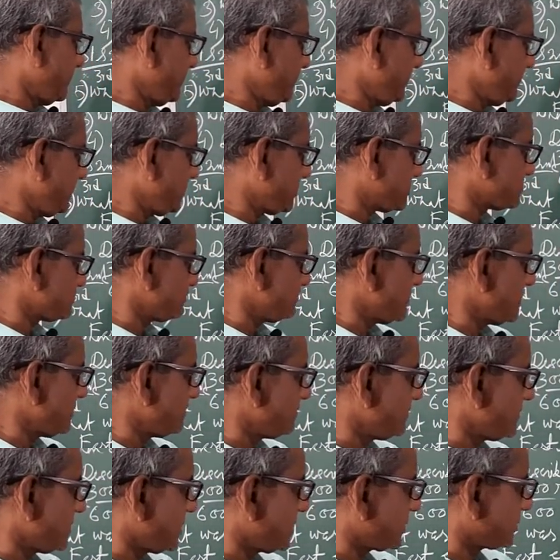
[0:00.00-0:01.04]
each
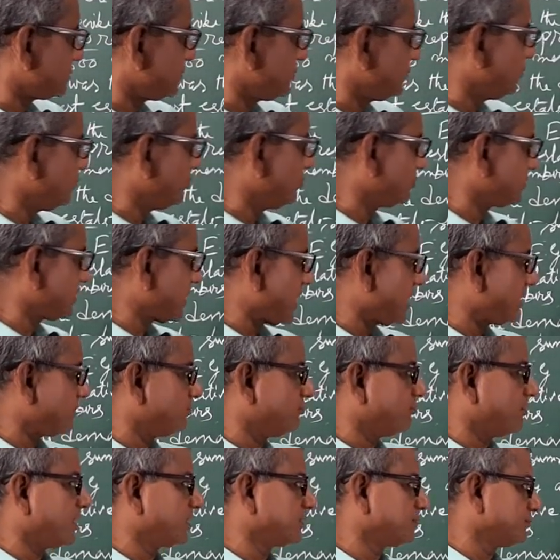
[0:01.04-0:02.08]
member would have
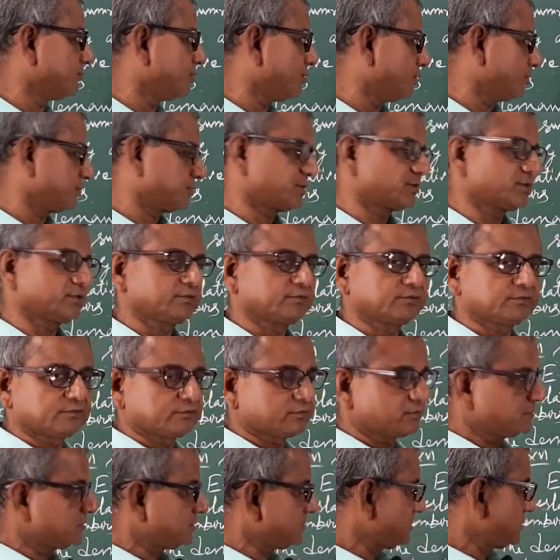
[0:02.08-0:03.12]
one vote.
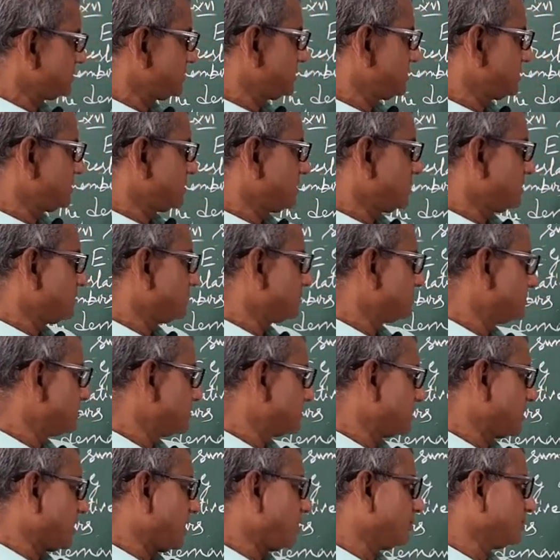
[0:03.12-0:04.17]

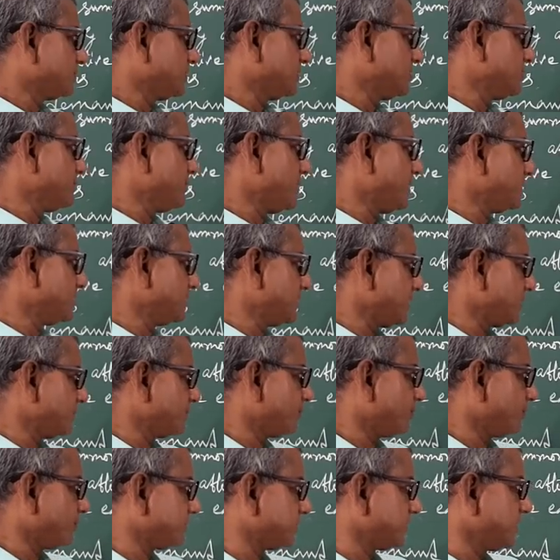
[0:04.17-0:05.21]
Now they demanded
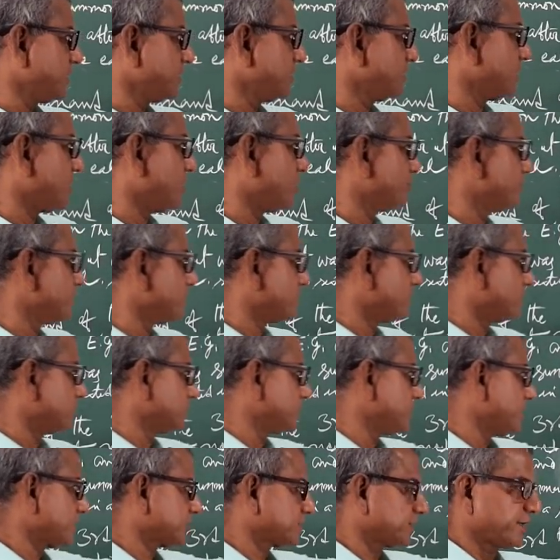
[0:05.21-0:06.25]
voting now be
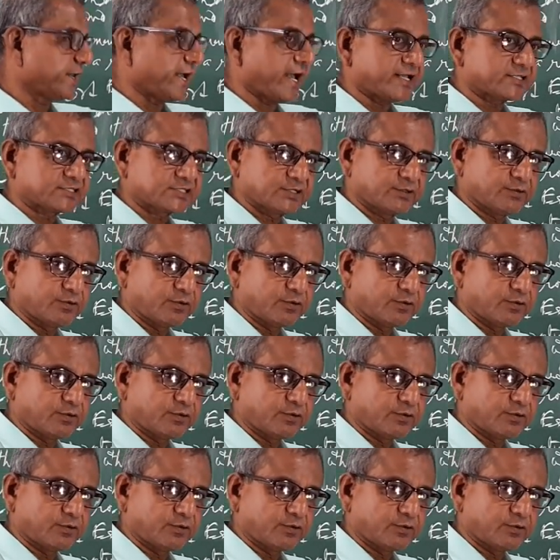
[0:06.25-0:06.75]
conducted as a